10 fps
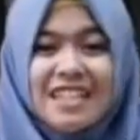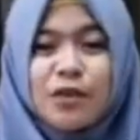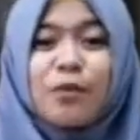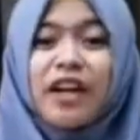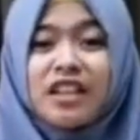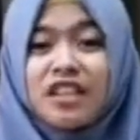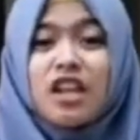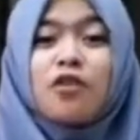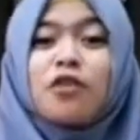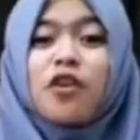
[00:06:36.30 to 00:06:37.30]
is the practice
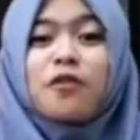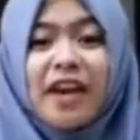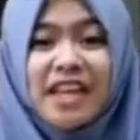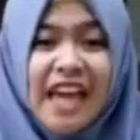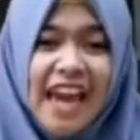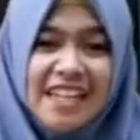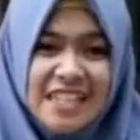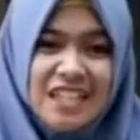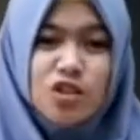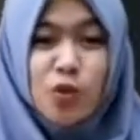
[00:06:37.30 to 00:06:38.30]
of conveying
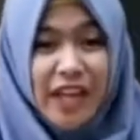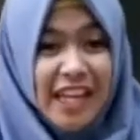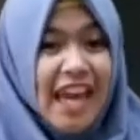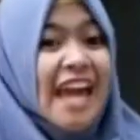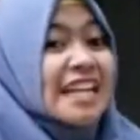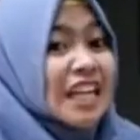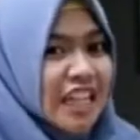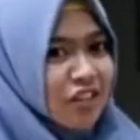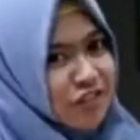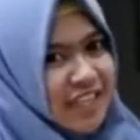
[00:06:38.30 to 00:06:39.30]
ideas quickly and
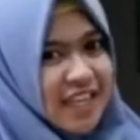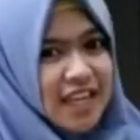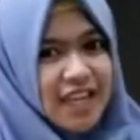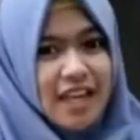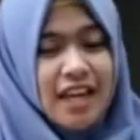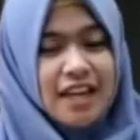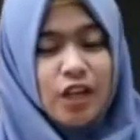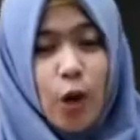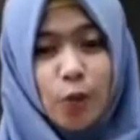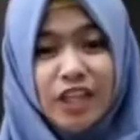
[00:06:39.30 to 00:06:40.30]
clearly.
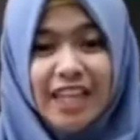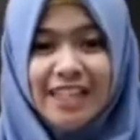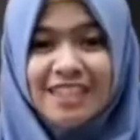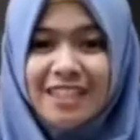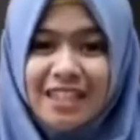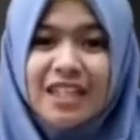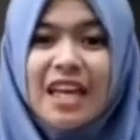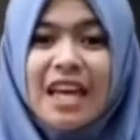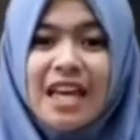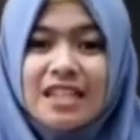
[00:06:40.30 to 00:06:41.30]
Communication
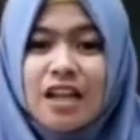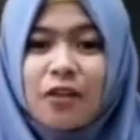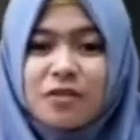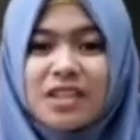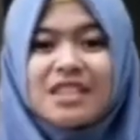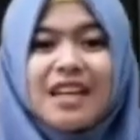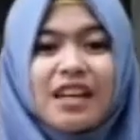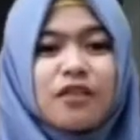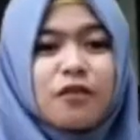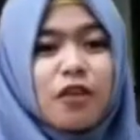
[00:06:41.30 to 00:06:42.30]
is often
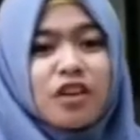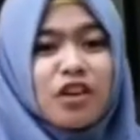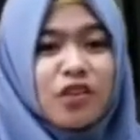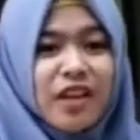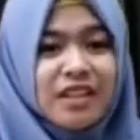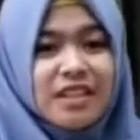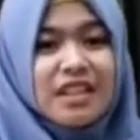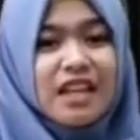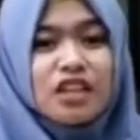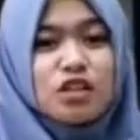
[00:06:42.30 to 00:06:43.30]
taken for granted
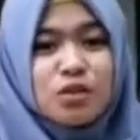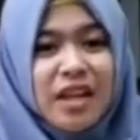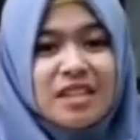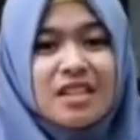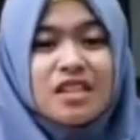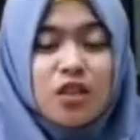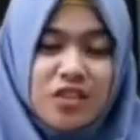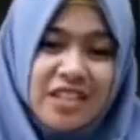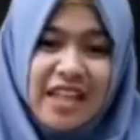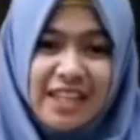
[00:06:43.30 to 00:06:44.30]
in today's
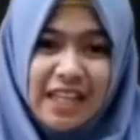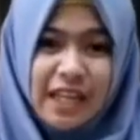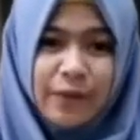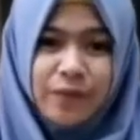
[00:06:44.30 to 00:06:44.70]
society.